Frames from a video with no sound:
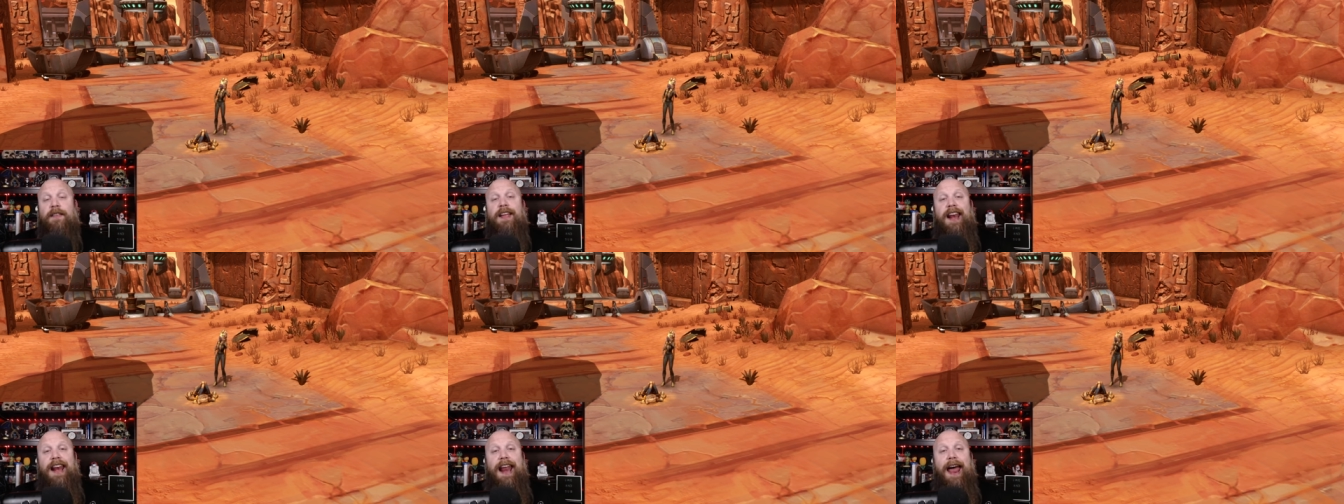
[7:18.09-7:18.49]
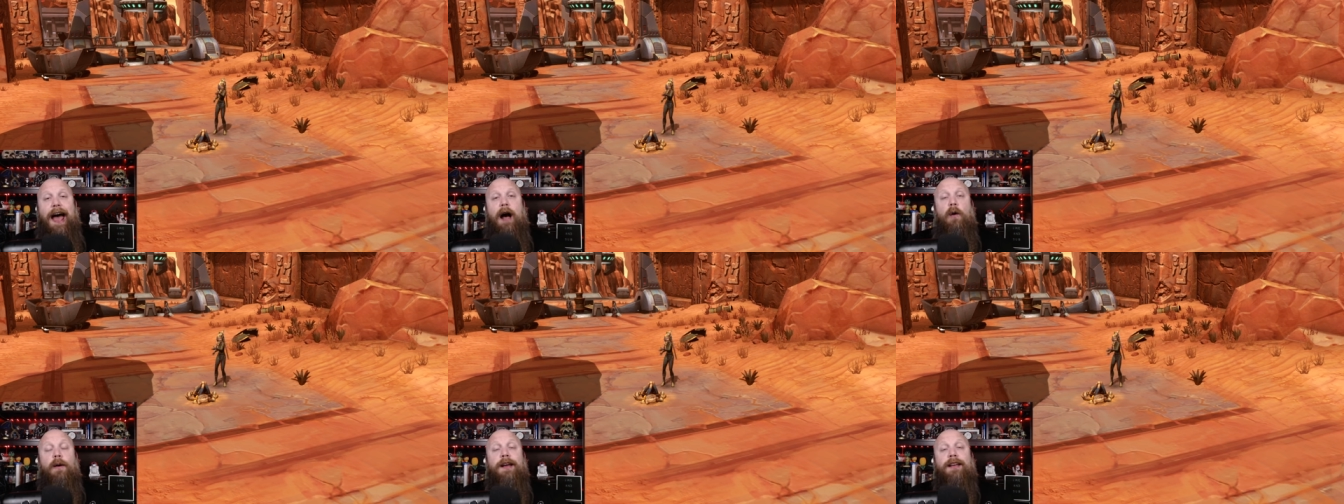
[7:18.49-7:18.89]

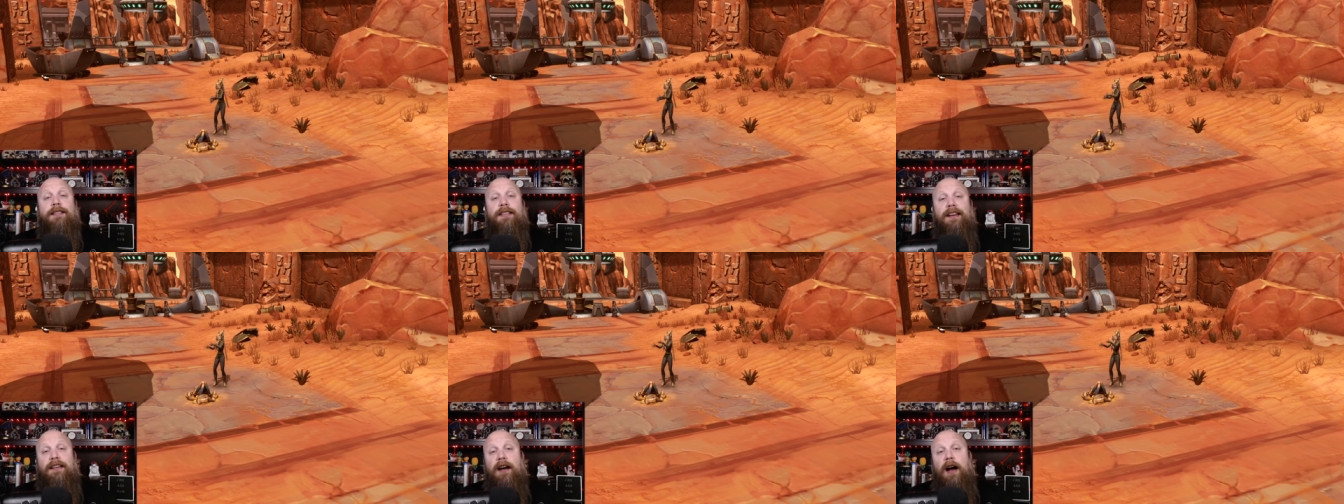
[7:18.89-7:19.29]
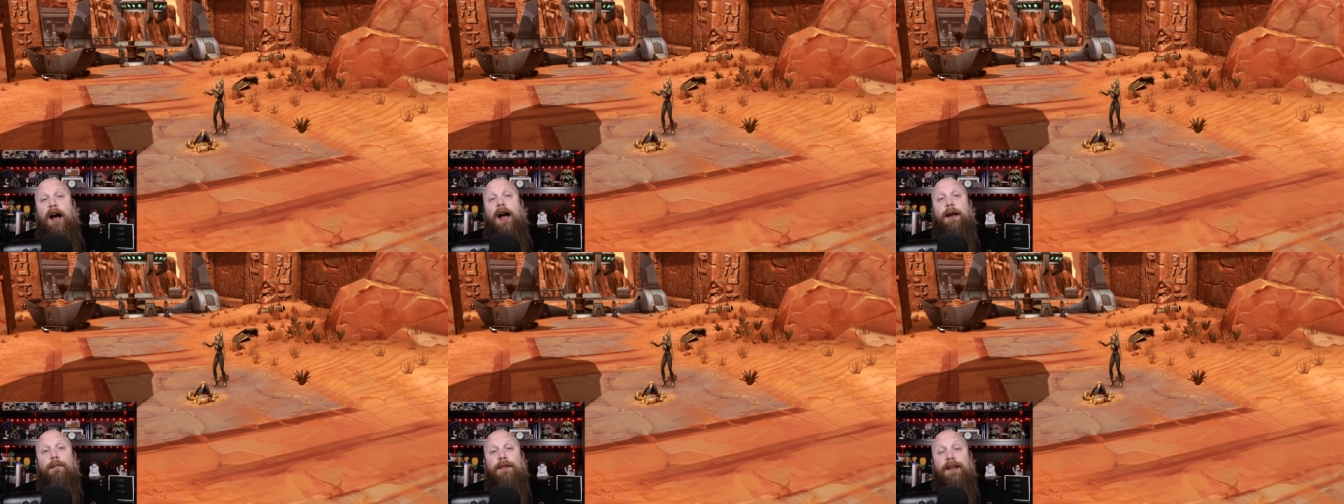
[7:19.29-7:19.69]
Now is the
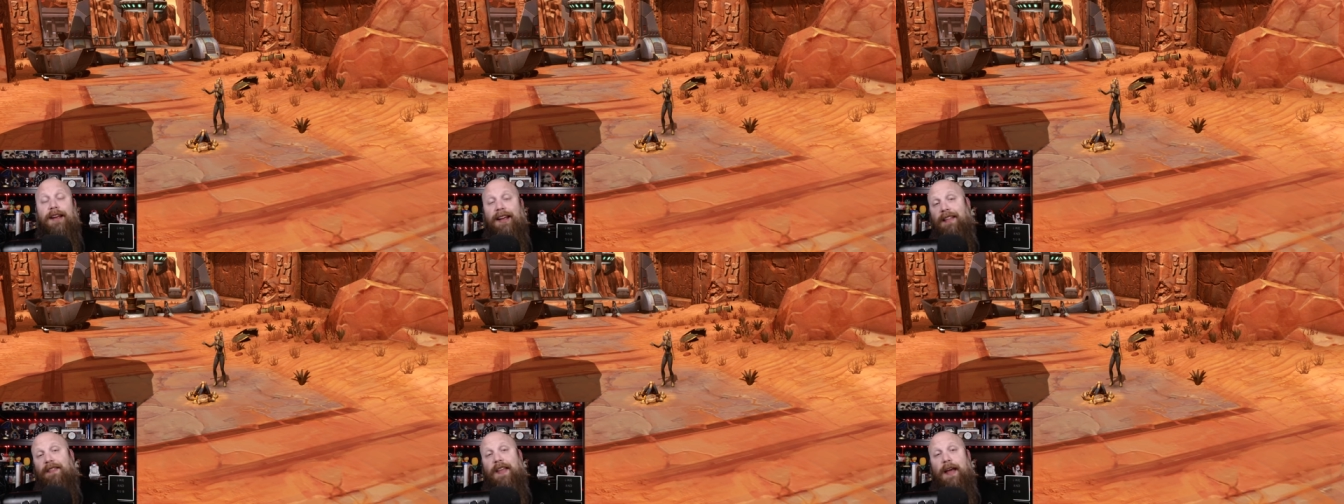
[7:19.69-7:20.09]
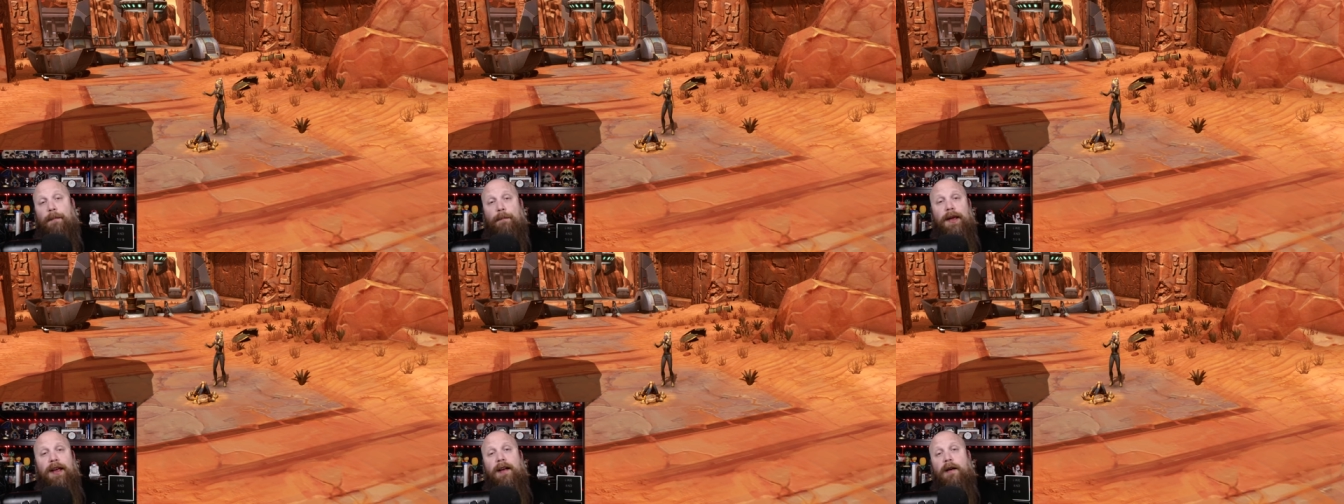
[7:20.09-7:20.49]
time to get
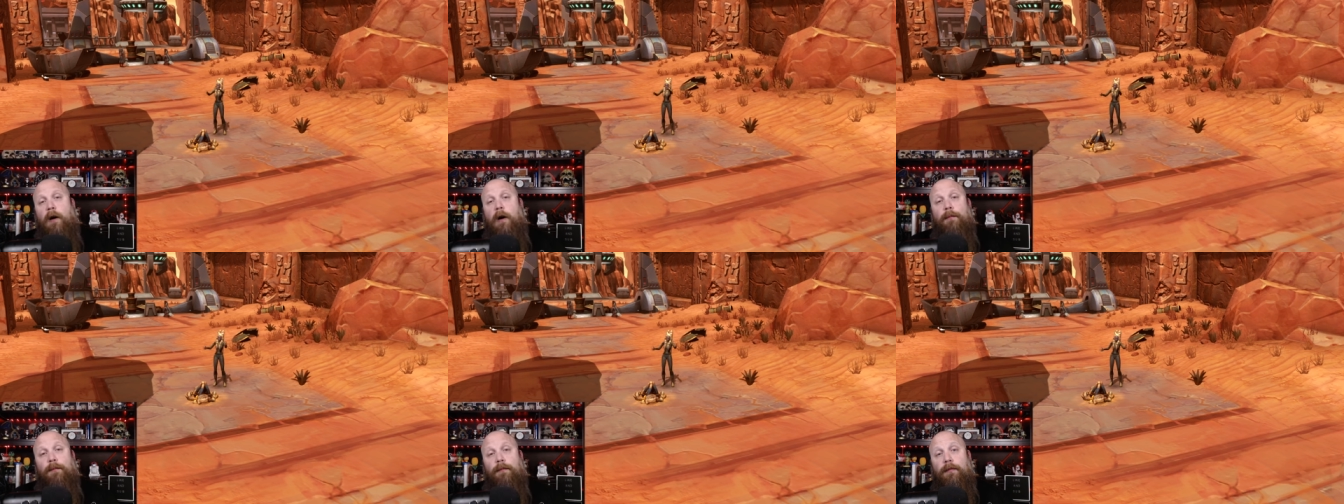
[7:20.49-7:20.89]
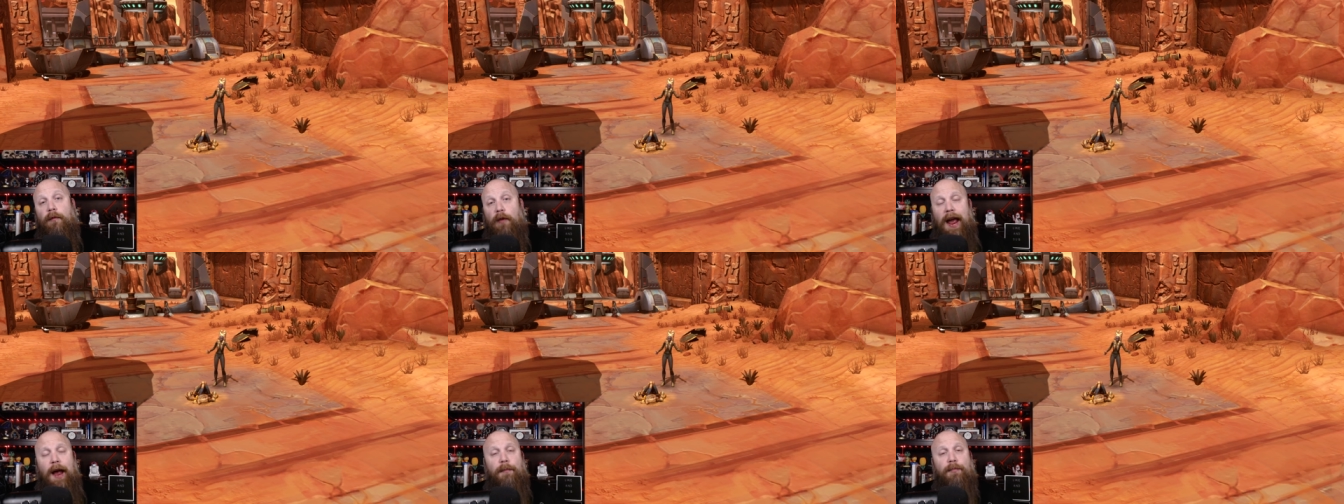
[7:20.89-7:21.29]
that PR
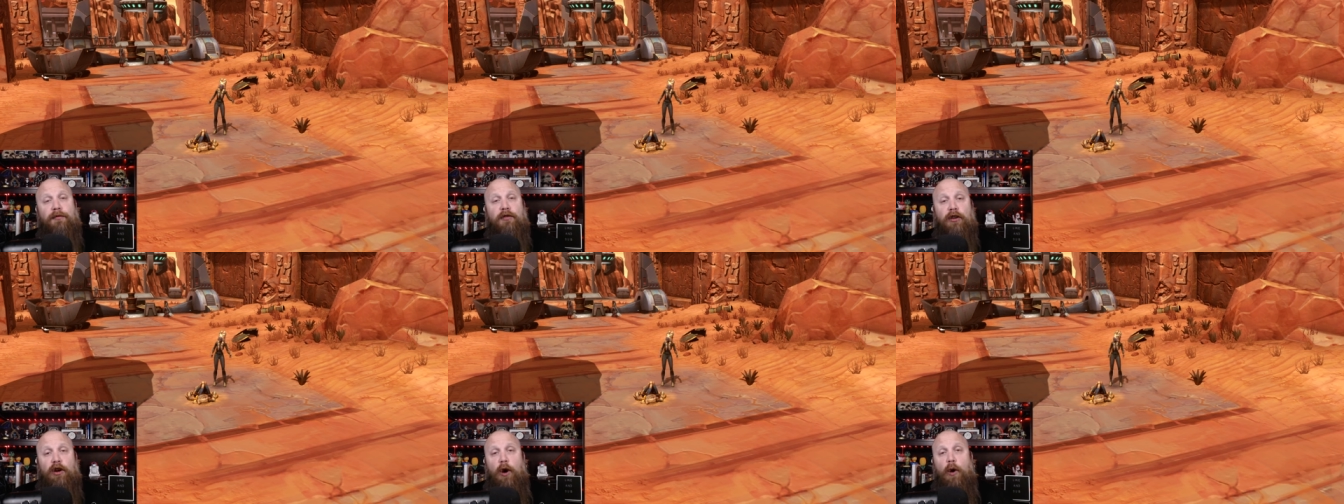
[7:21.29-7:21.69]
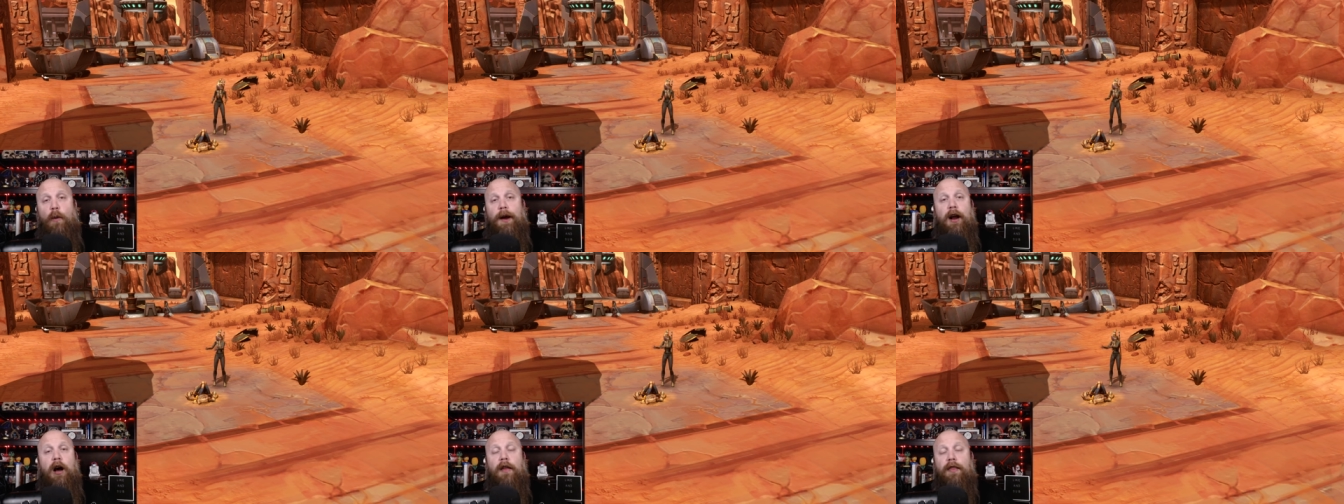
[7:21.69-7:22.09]
hamster
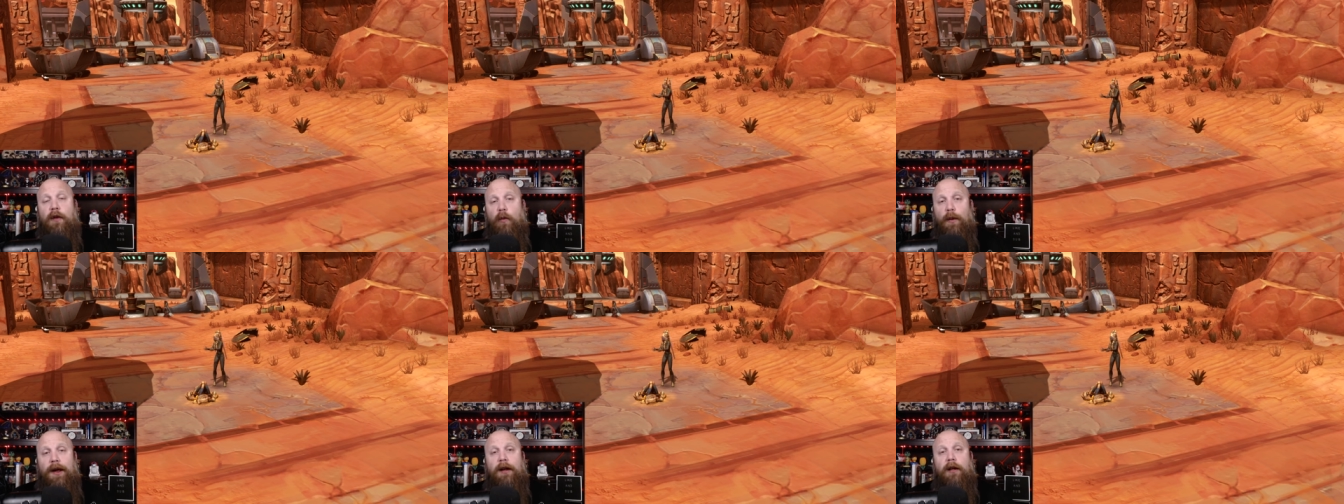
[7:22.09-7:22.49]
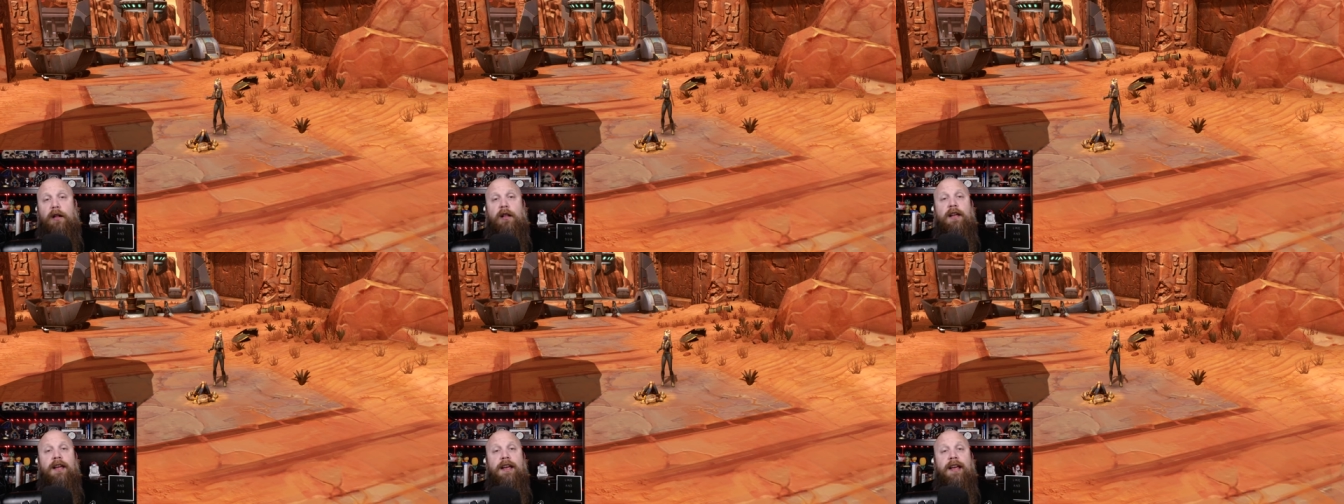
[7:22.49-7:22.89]
going on the wheel